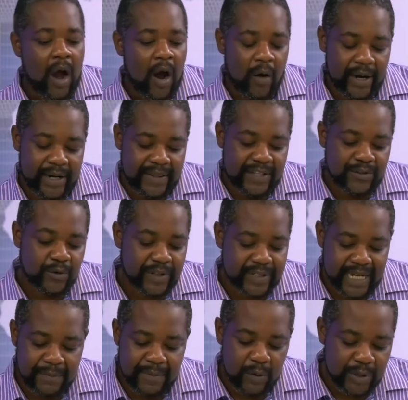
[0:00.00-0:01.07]
Yeah. All right, that's all the
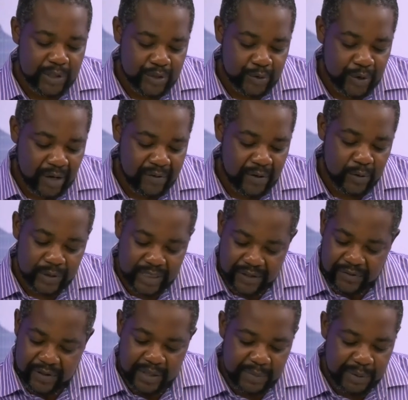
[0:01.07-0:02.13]
time that we do have, and we'll
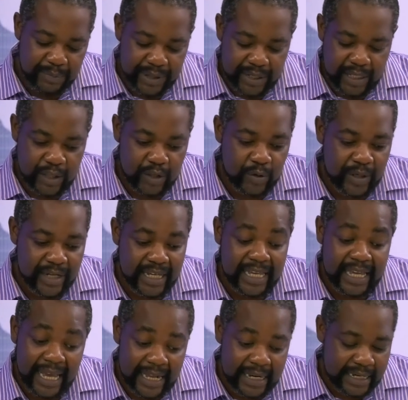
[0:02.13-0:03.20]
definitely be bringing you in
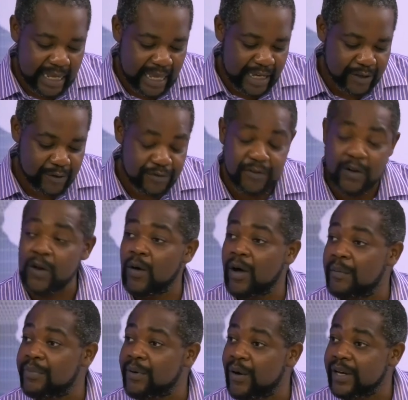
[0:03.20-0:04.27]
again uh, to follow
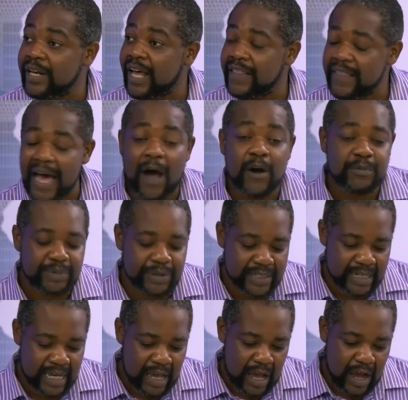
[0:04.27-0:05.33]
up on uh, the output
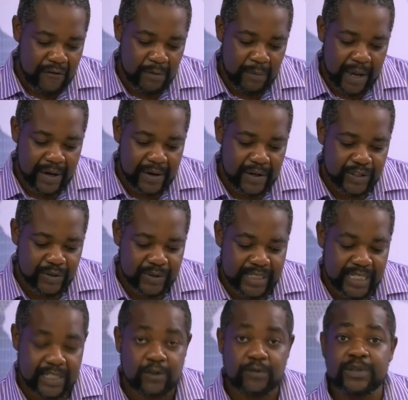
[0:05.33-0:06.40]
uh, from agricultural season.